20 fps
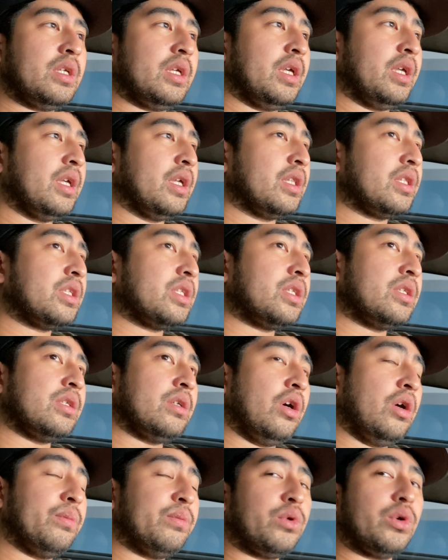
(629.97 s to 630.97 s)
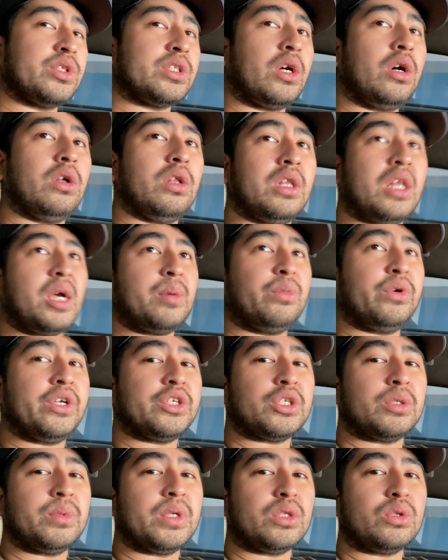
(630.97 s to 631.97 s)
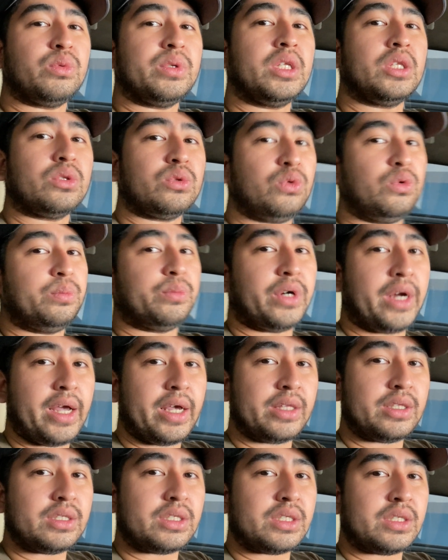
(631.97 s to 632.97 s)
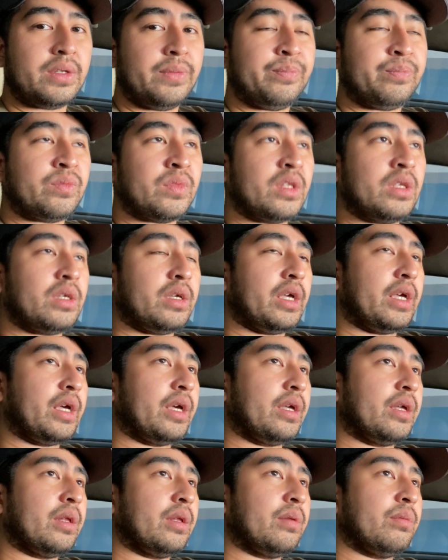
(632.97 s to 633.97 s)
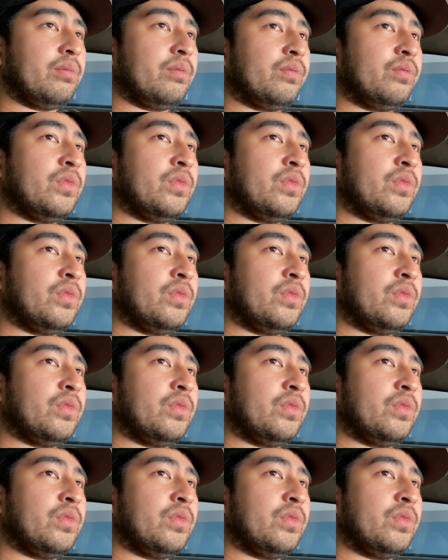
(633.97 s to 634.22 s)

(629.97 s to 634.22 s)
it's of course a collaboration between two brands, and